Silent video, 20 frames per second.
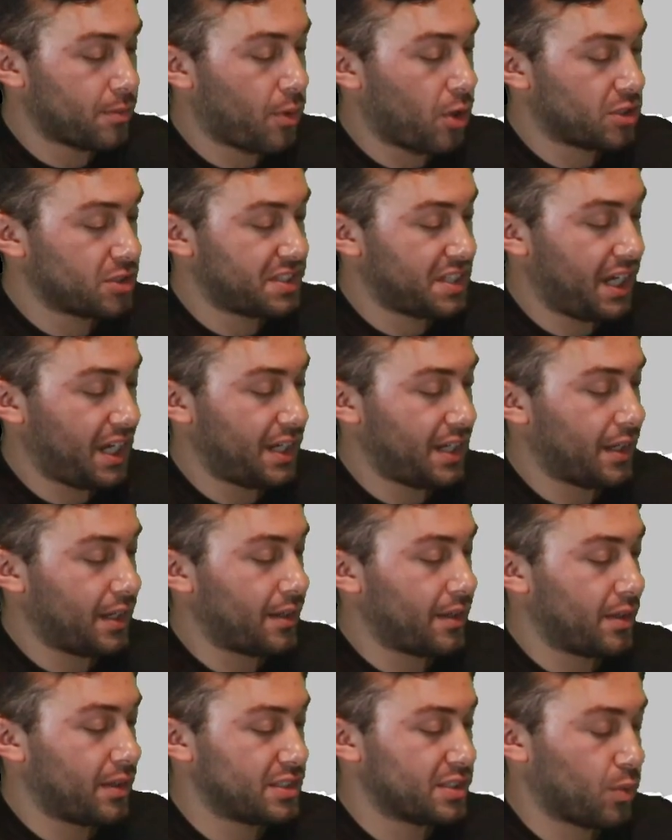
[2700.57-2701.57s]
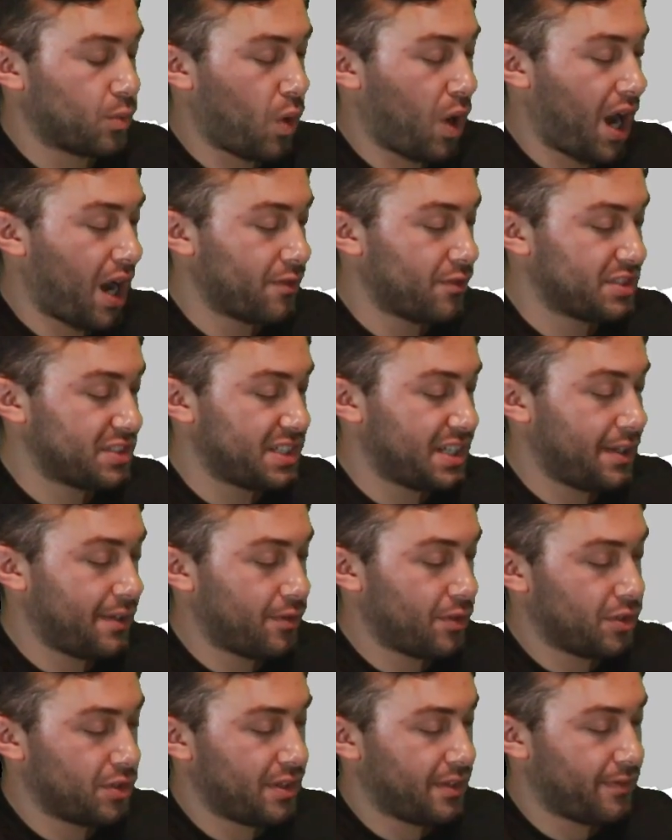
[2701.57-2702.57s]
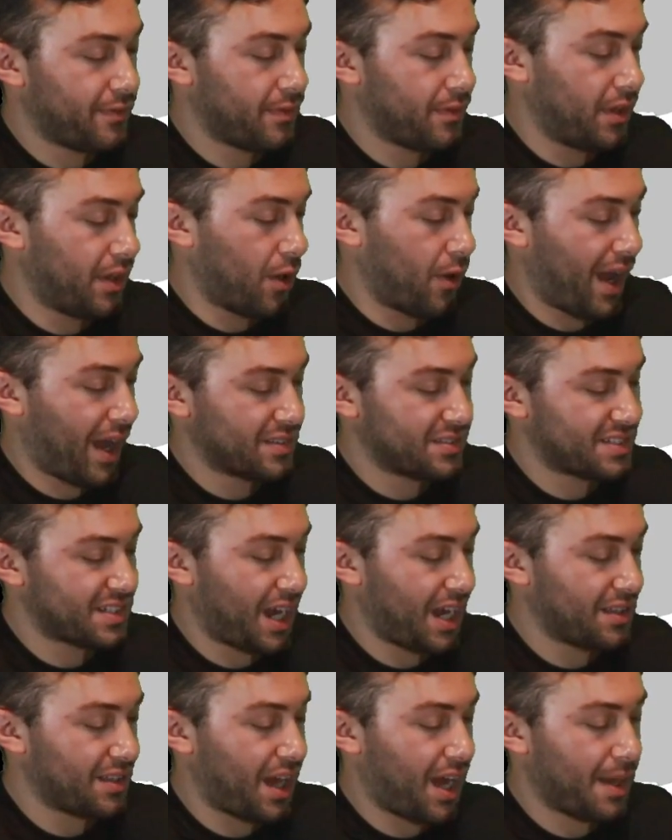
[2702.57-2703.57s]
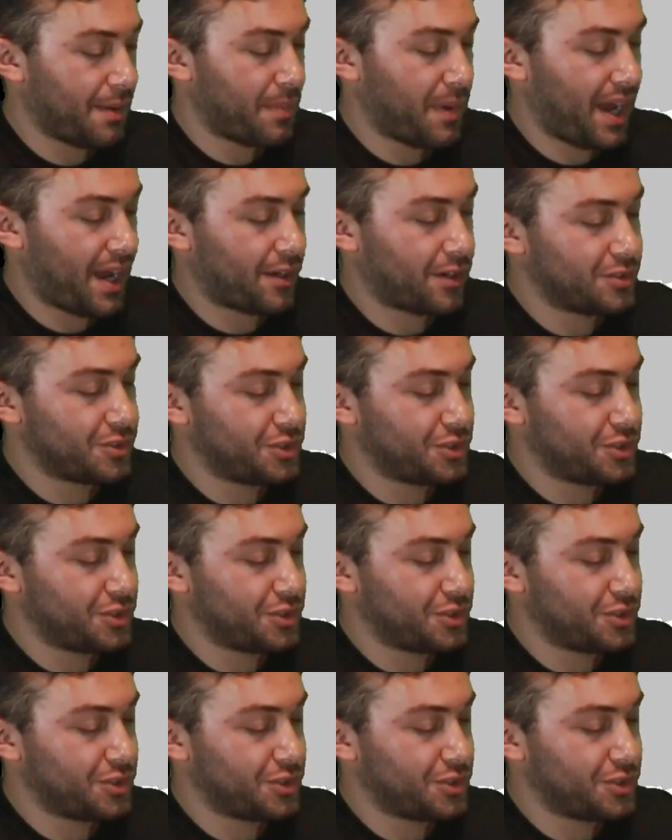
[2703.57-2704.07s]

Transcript: Martini, he's a wide receiver, outside linebacker,